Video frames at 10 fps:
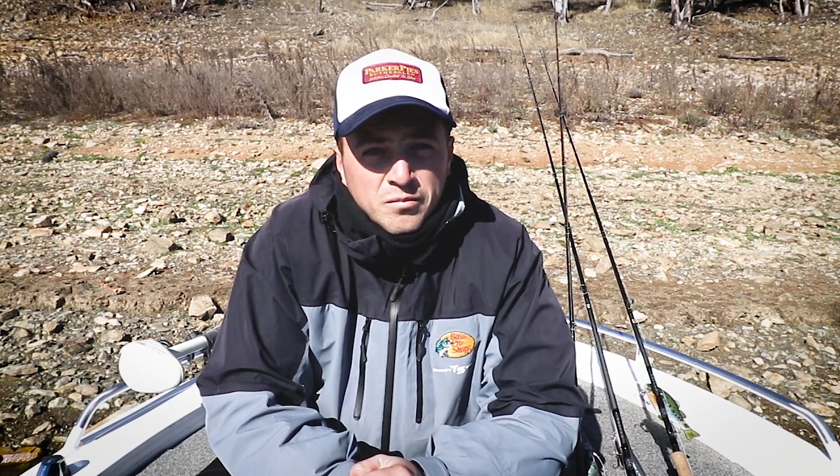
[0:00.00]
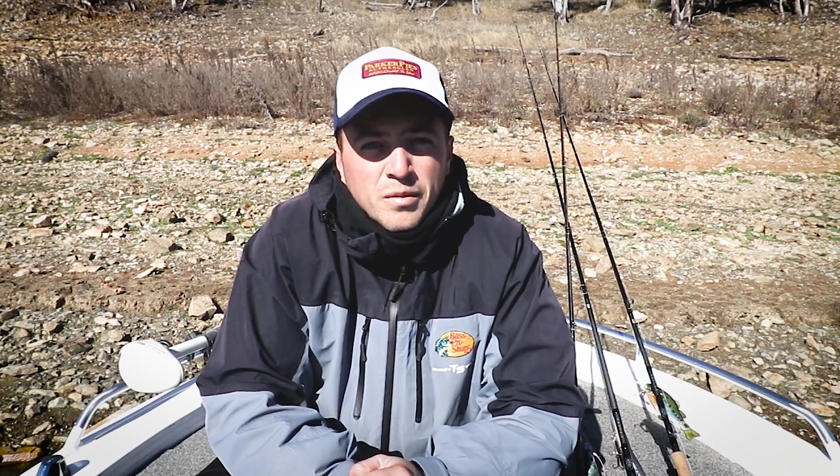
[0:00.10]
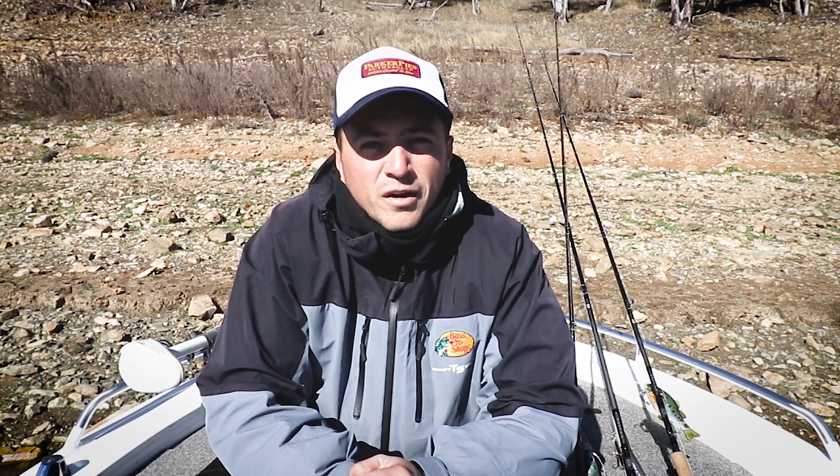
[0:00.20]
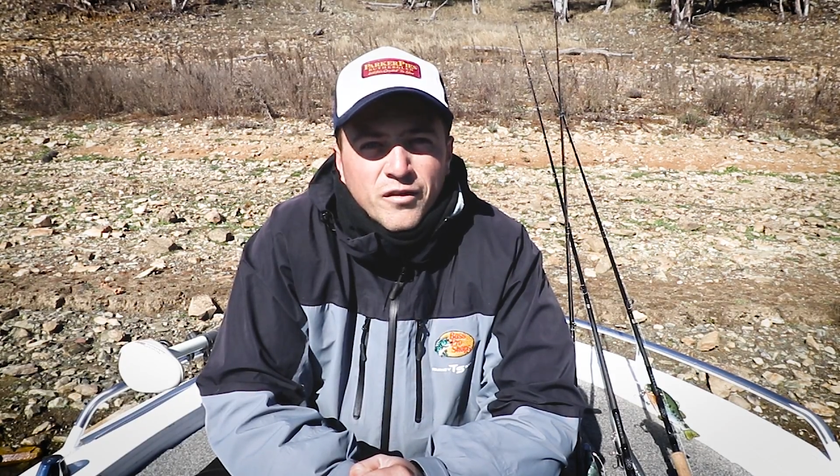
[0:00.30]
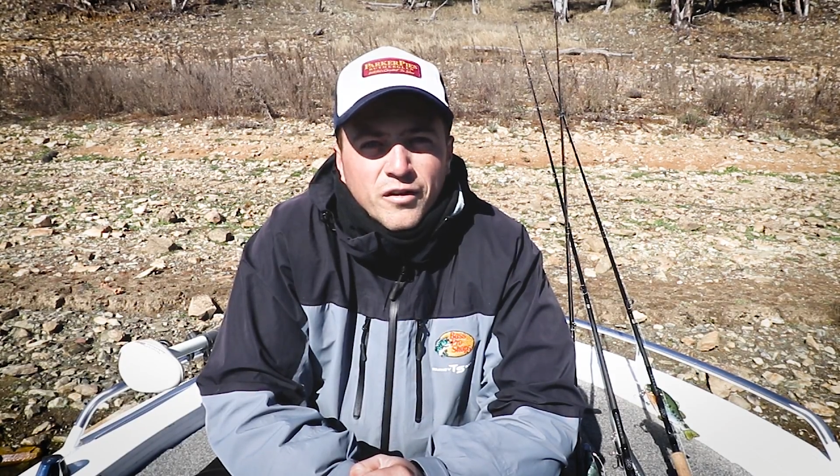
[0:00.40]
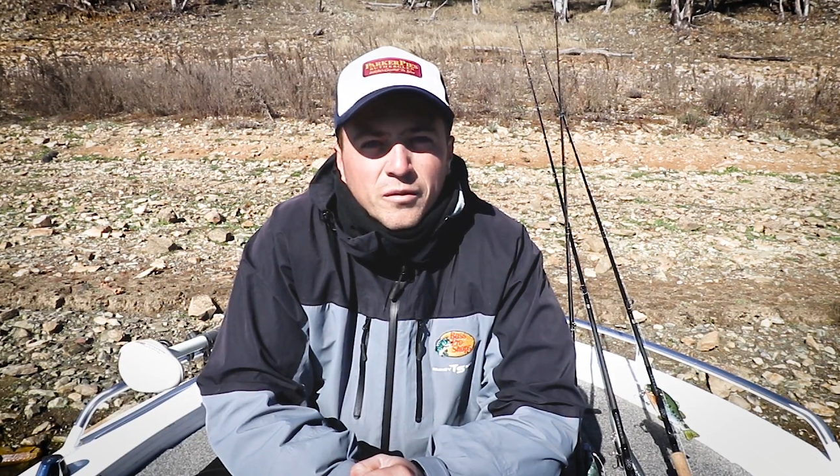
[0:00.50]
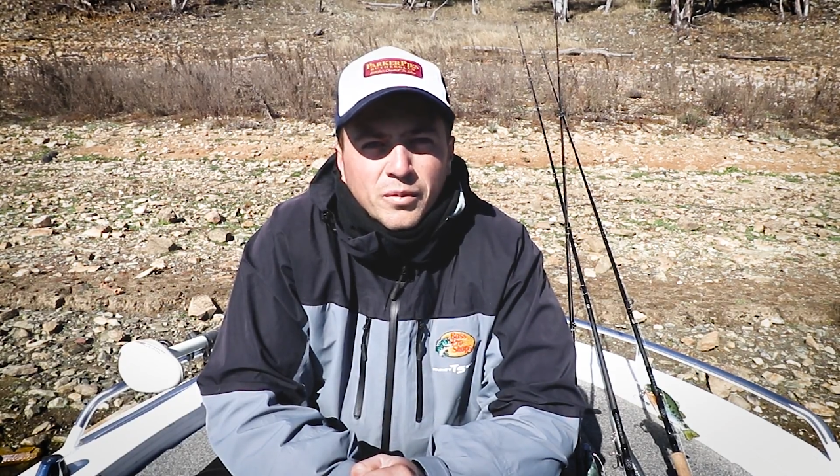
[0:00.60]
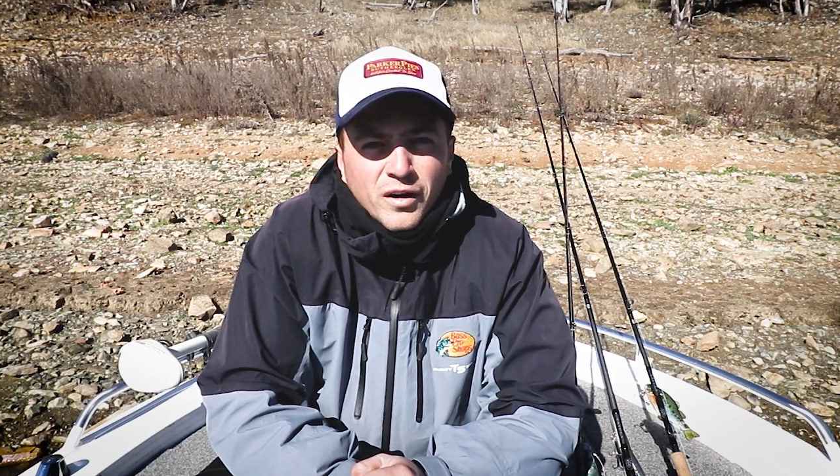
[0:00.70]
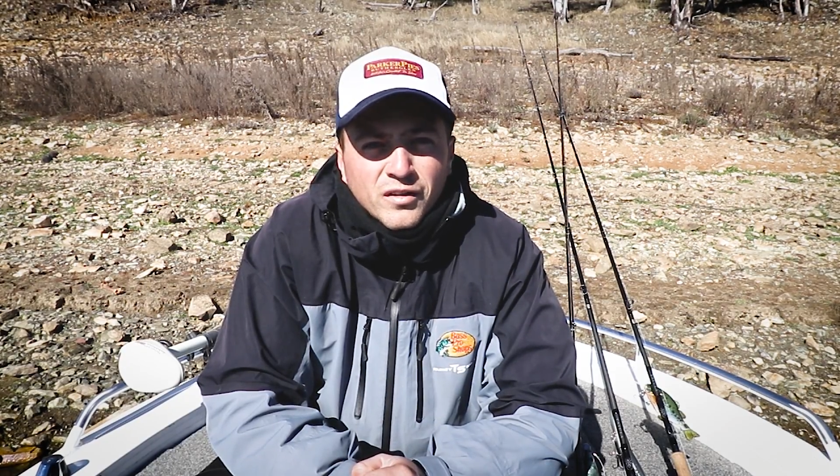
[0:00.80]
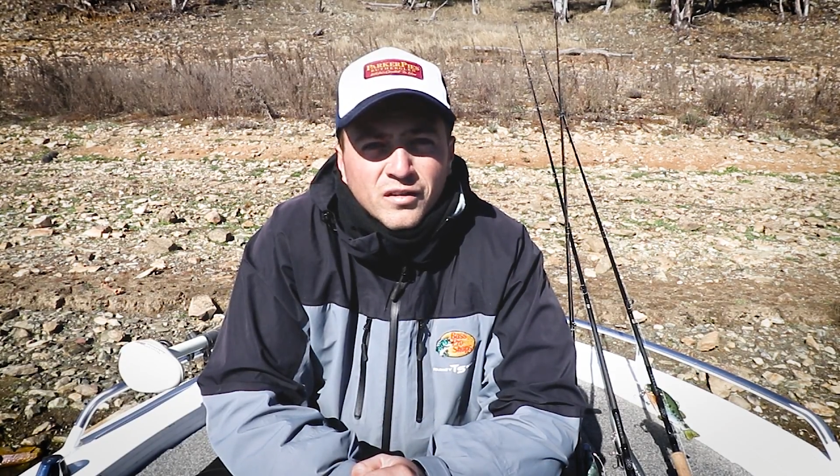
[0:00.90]
Been really
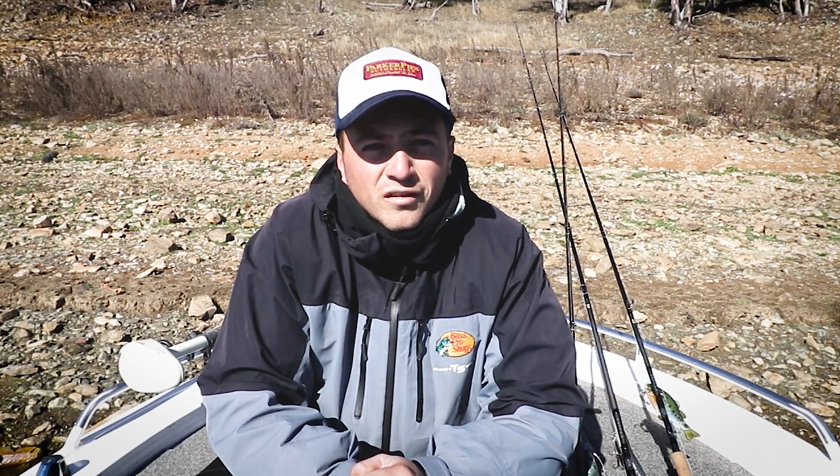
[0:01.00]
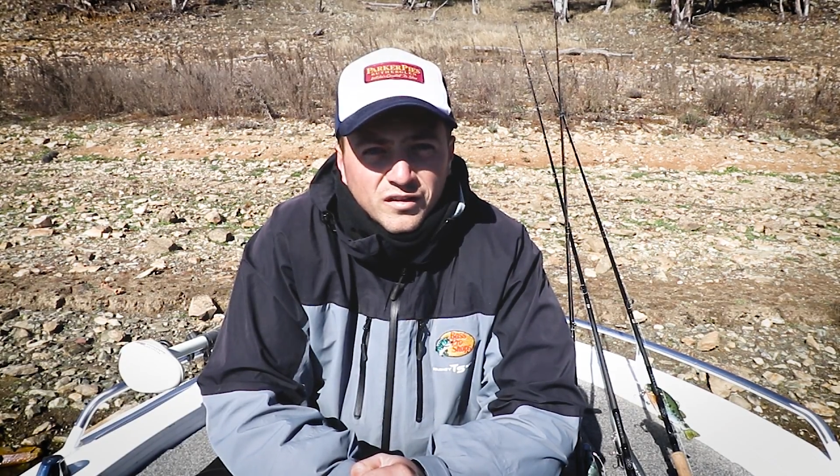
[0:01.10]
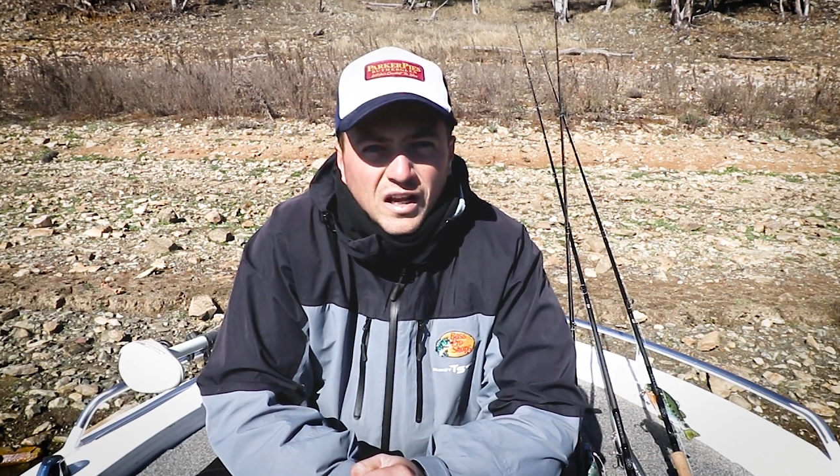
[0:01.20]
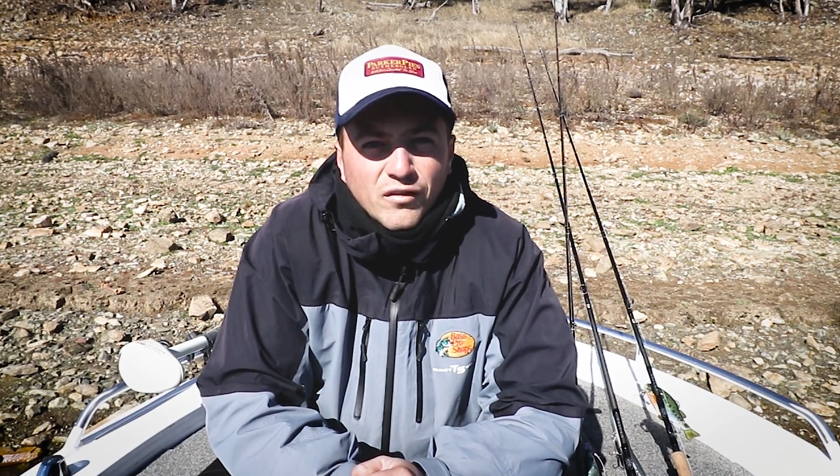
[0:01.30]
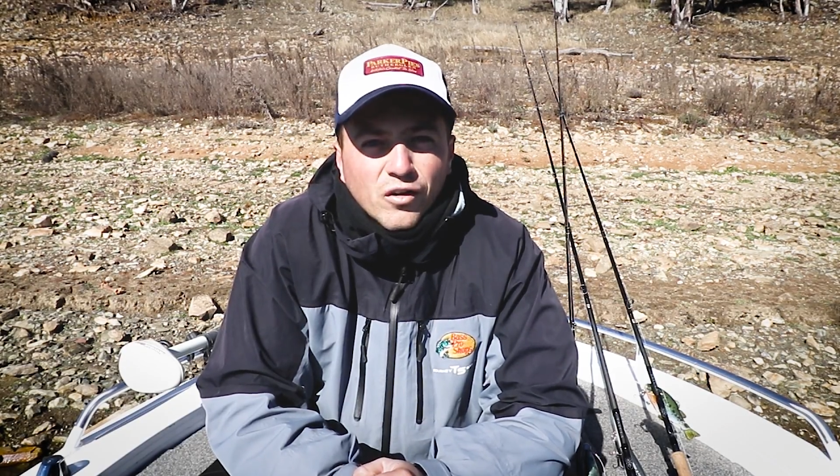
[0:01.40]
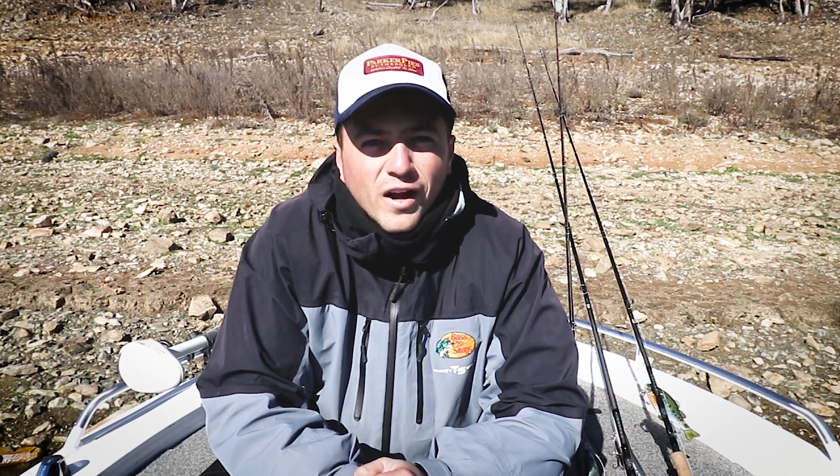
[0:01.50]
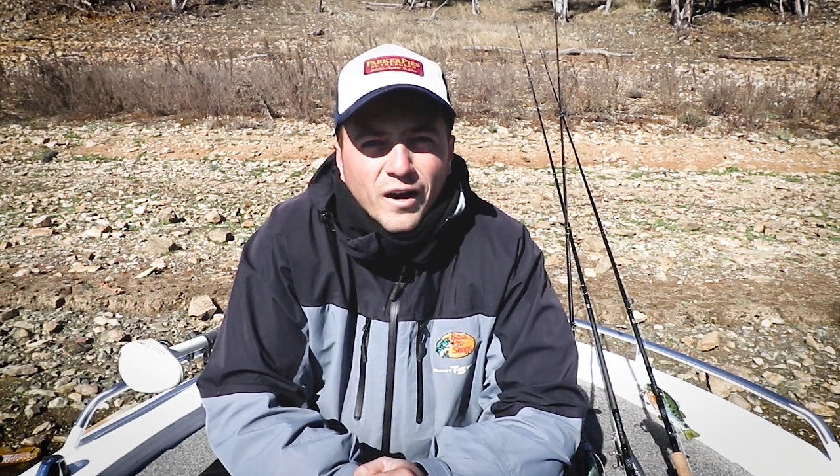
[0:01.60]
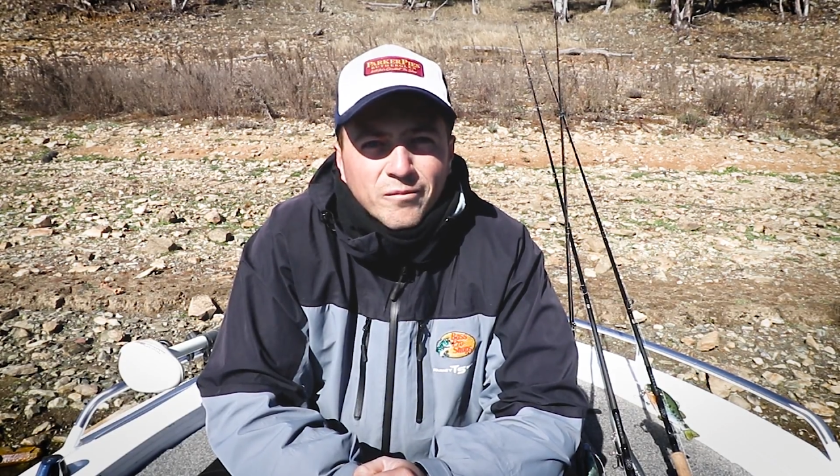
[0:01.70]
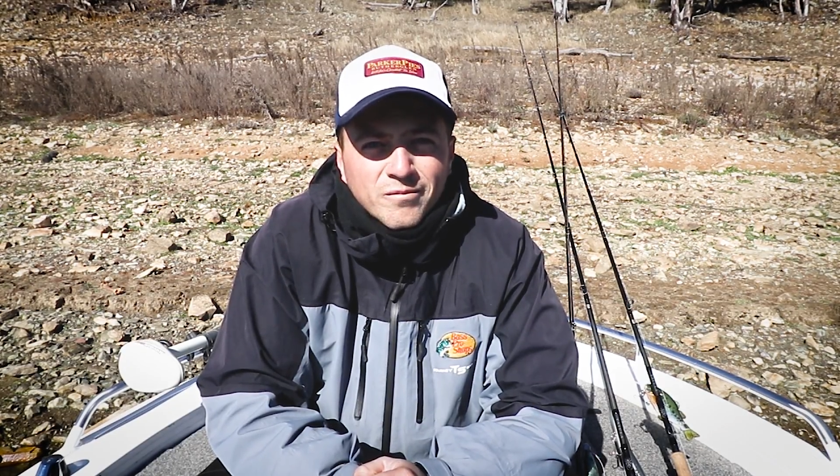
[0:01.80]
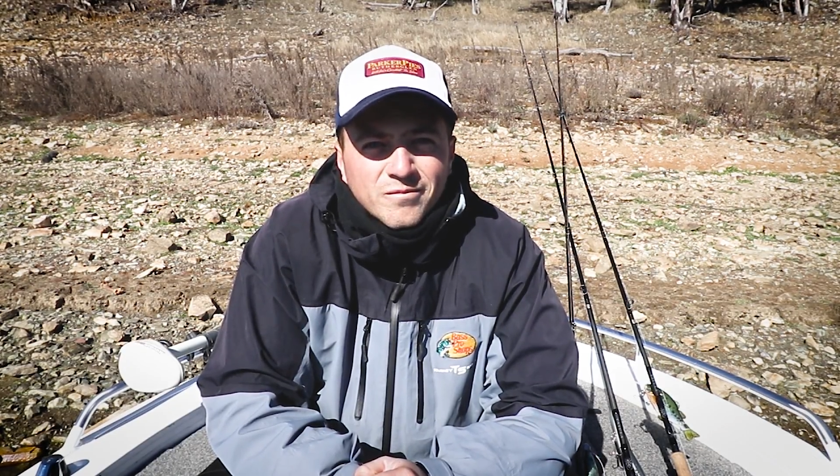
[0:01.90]
impressed. Let's have a look at
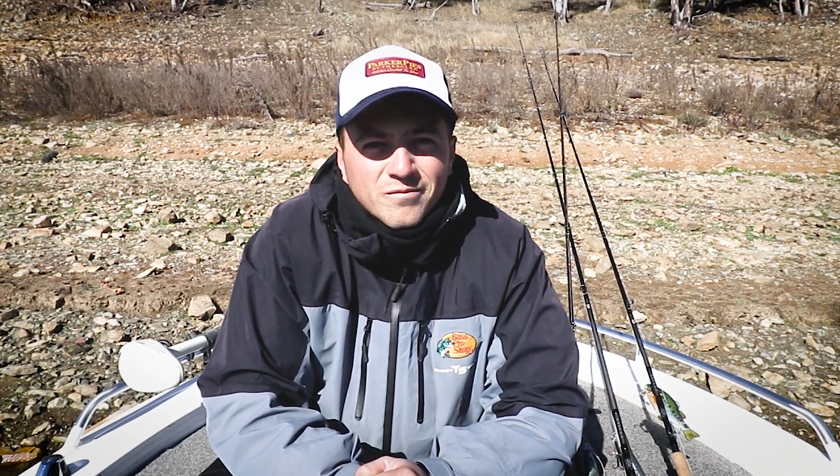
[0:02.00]
them.